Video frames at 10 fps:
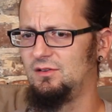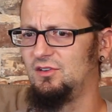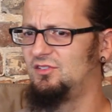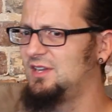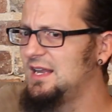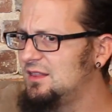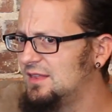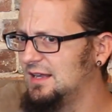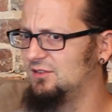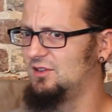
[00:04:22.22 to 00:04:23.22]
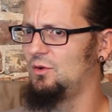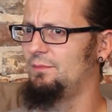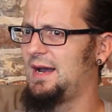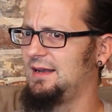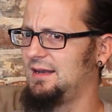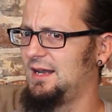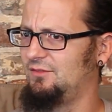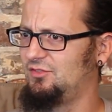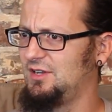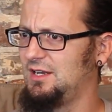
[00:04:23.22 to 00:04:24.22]
to see things that we might not
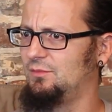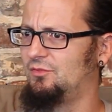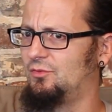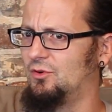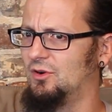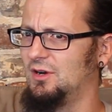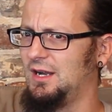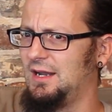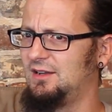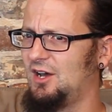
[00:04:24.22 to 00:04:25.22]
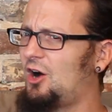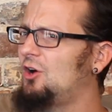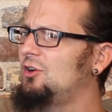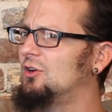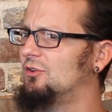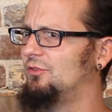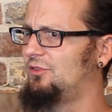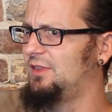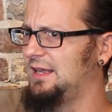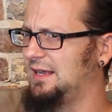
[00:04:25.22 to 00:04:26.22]
have seen before, and to hunger for
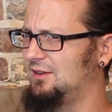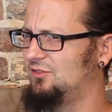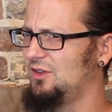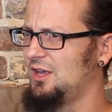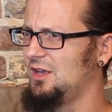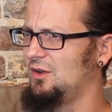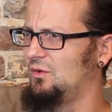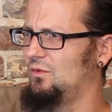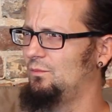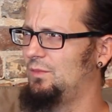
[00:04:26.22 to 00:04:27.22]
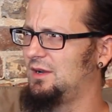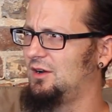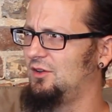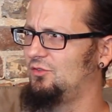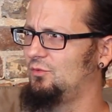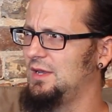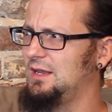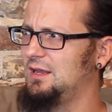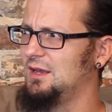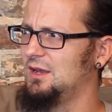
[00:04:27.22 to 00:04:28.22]
things because we're